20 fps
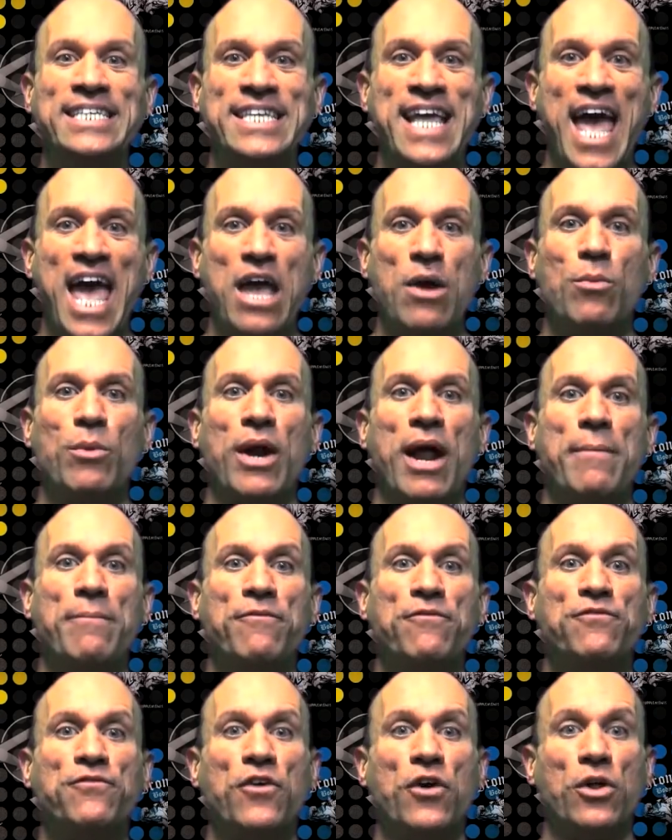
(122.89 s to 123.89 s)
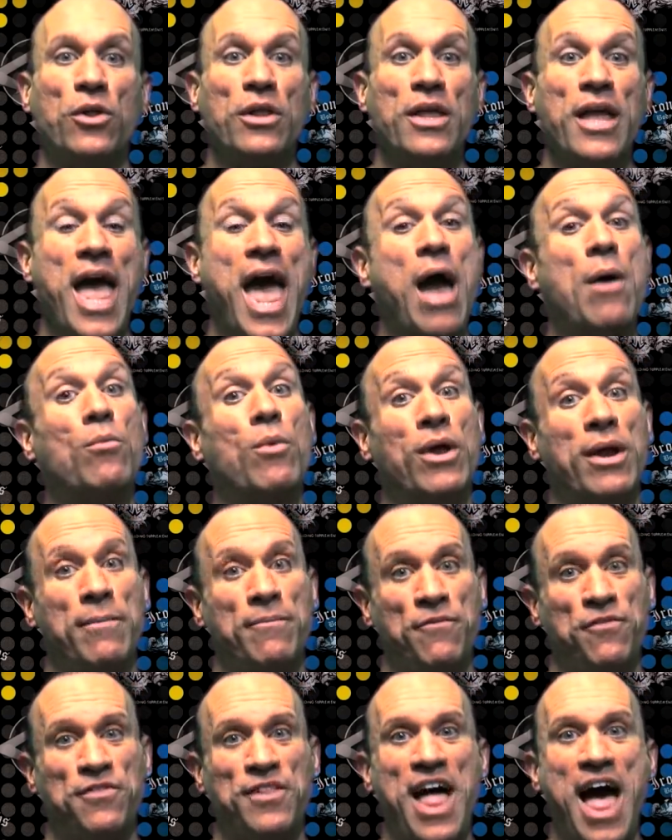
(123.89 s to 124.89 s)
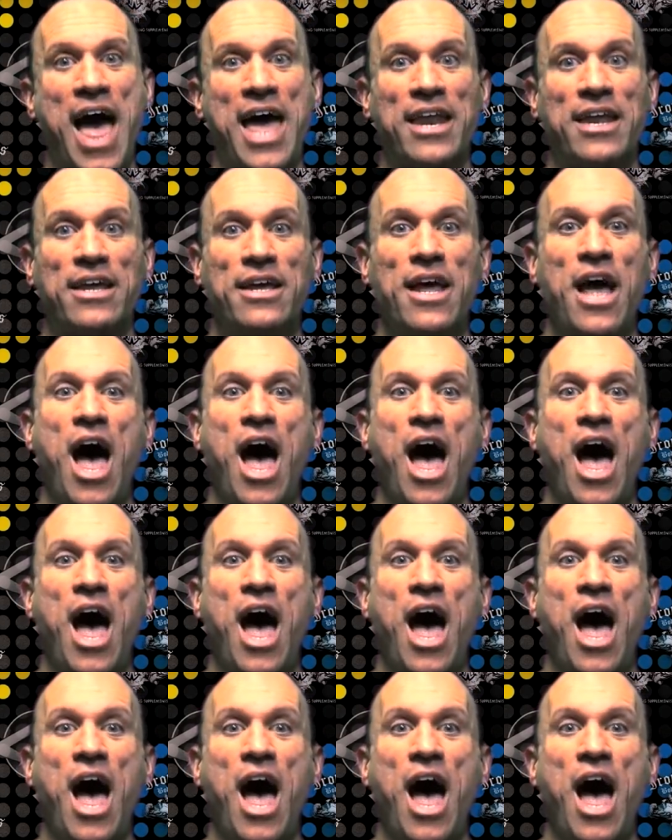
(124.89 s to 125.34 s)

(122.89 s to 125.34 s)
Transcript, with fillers: and day when I'm full and when I'm flat.